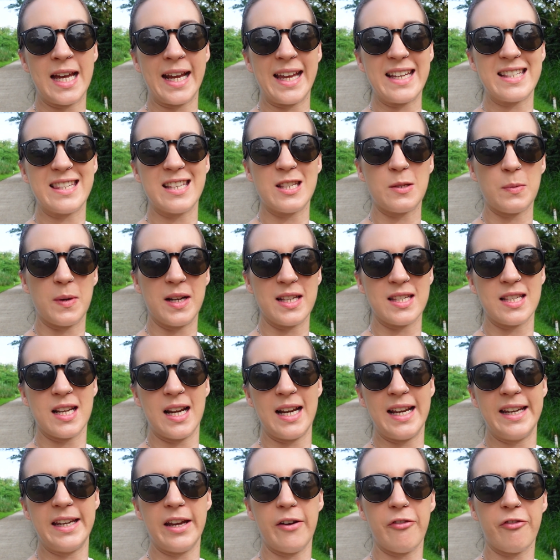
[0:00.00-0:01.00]
I guess this one's
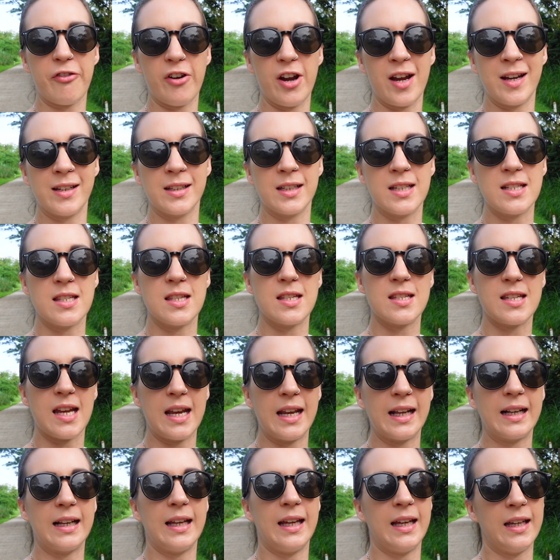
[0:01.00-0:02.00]
slightly different because it's
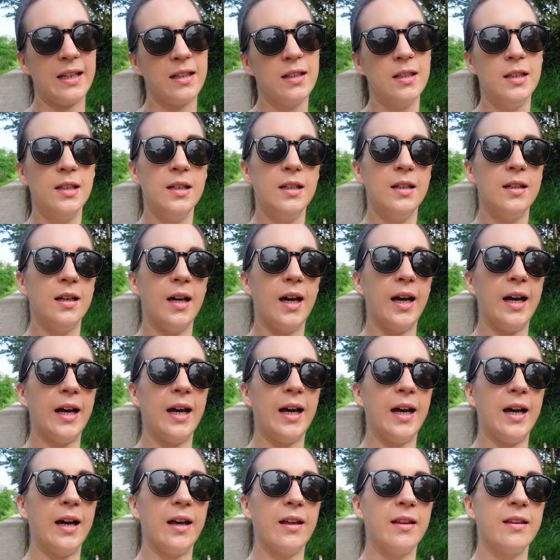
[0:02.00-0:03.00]
technically
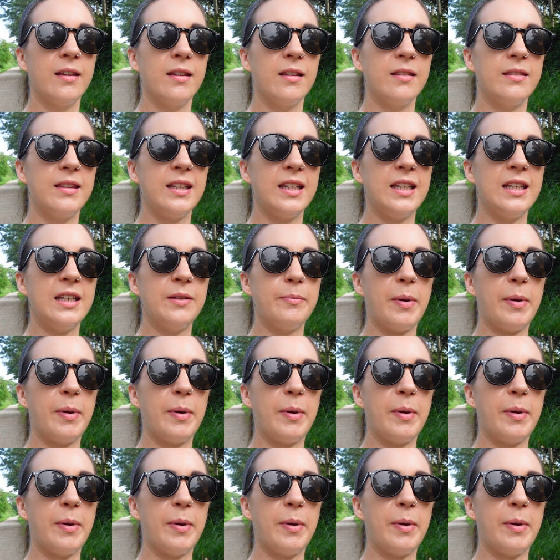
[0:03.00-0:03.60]
the